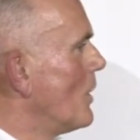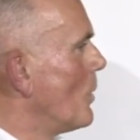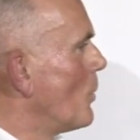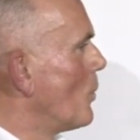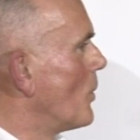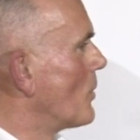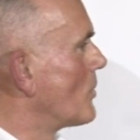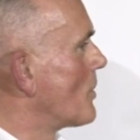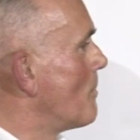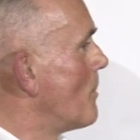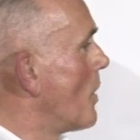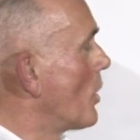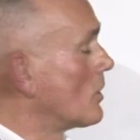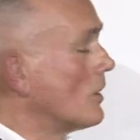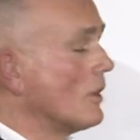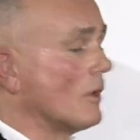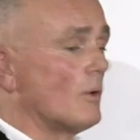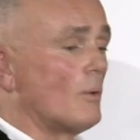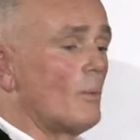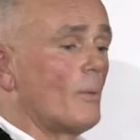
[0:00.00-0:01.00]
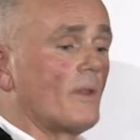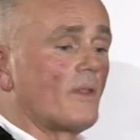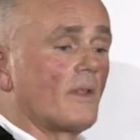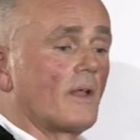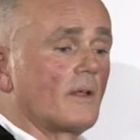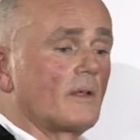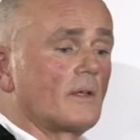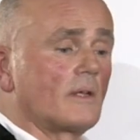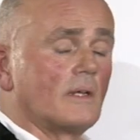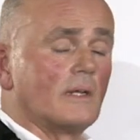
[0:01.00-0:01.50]
was a bottle with a
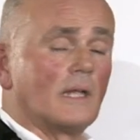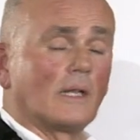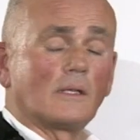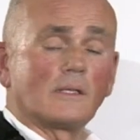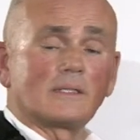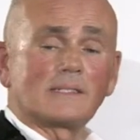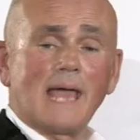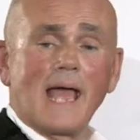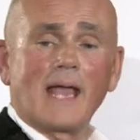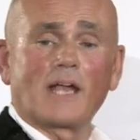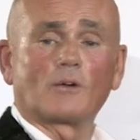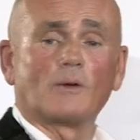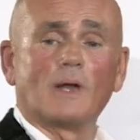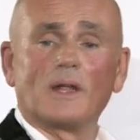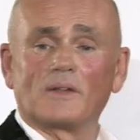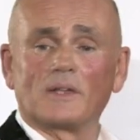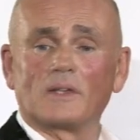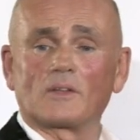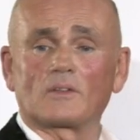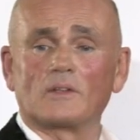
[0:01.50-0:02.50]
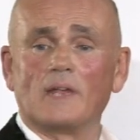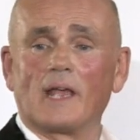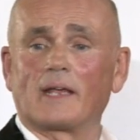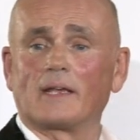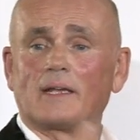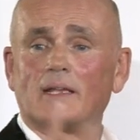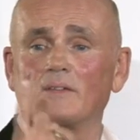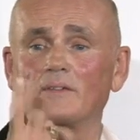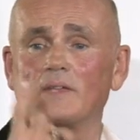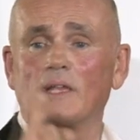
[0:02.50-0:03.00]
little tag around its neck,
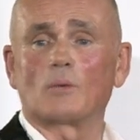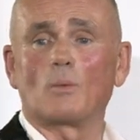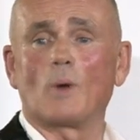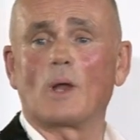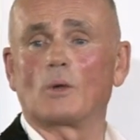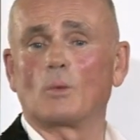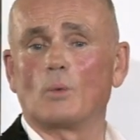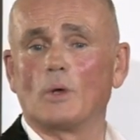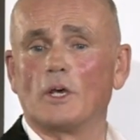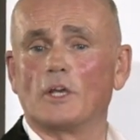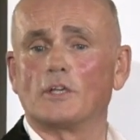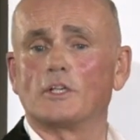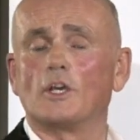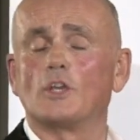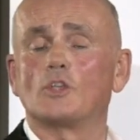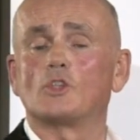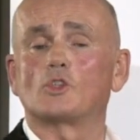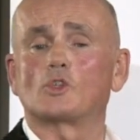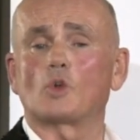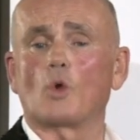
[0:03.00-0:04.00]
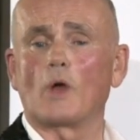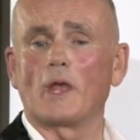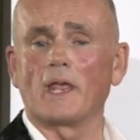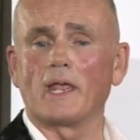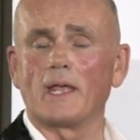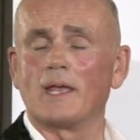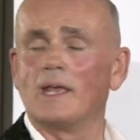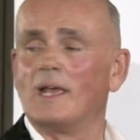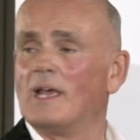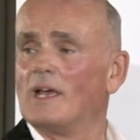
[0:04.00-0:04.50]
and it said one word, joy,
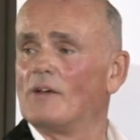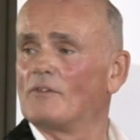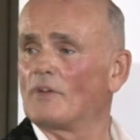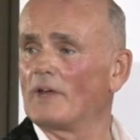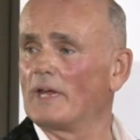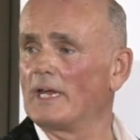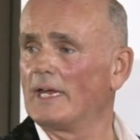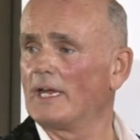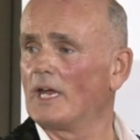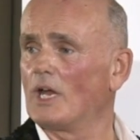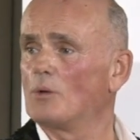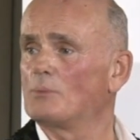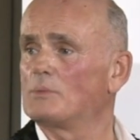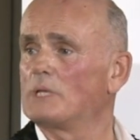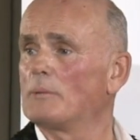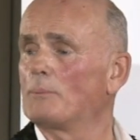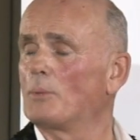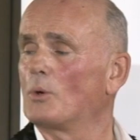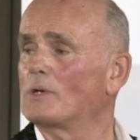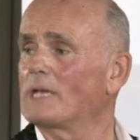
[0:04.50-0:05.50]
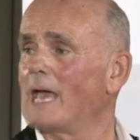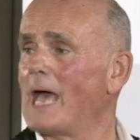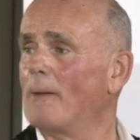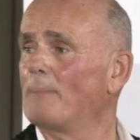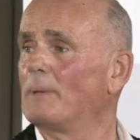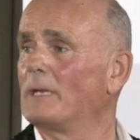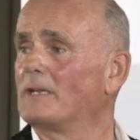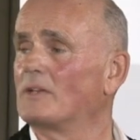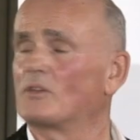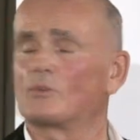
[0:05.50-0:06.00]
for he hoped he brought
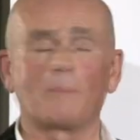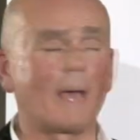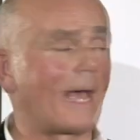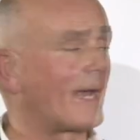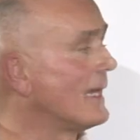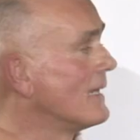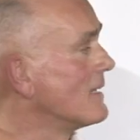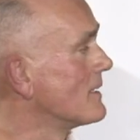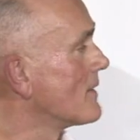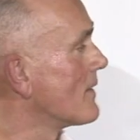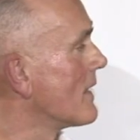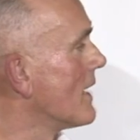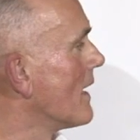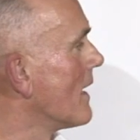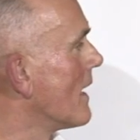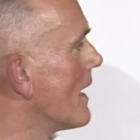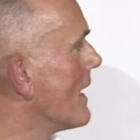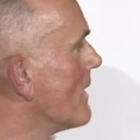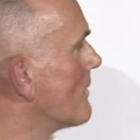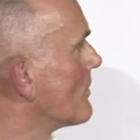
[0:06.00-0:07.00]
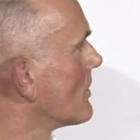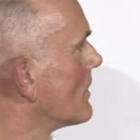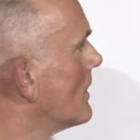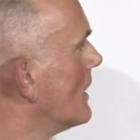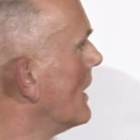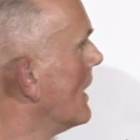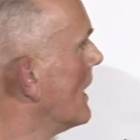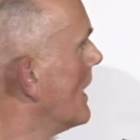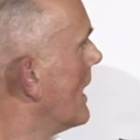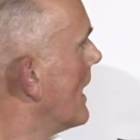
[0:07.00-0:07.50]
happiness back into their lives.
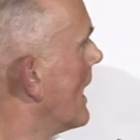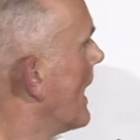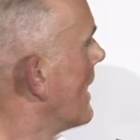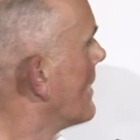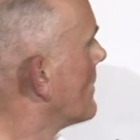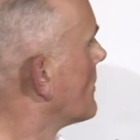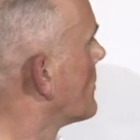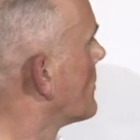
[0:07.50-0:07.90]
And